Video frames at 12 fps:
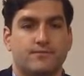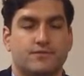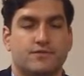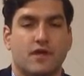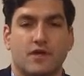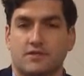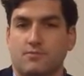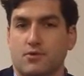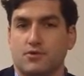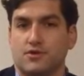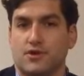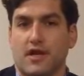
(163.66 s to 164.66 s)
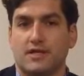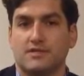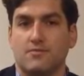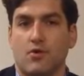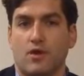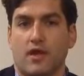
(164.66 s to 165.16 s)
sun exposure and
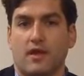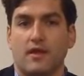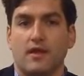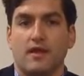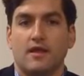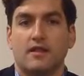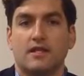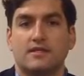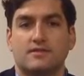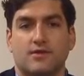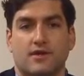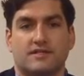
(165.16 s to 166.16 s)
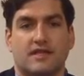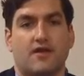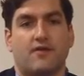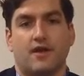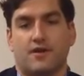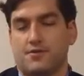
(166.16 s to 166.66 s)
smoking, leads to
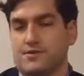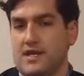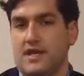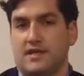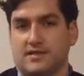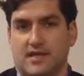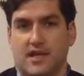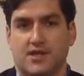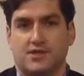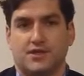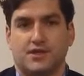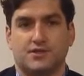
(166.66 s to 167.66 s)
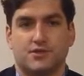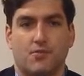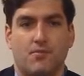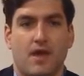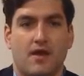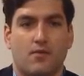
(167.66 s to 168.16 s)
accelerated cutaneous aging. So
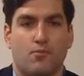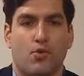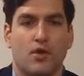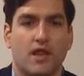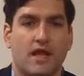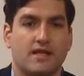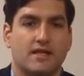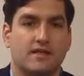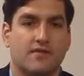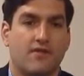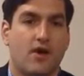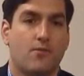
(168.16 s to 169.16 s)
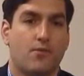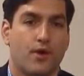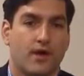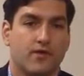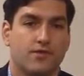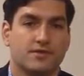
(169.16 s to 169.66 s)
men are more likely to develop
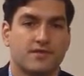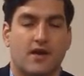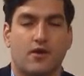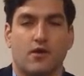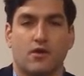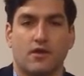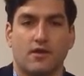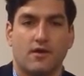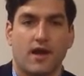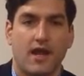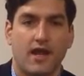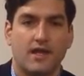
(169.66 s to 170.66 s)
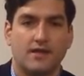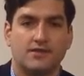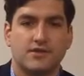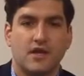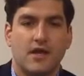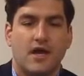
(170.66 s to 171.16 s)
wrinkles at an earlier
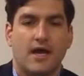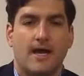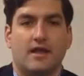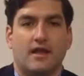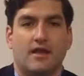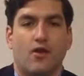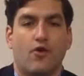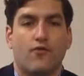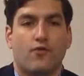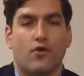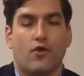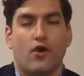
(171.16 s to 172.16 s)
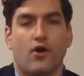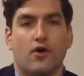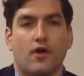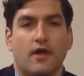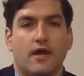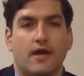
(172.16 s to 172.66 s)
age, and overall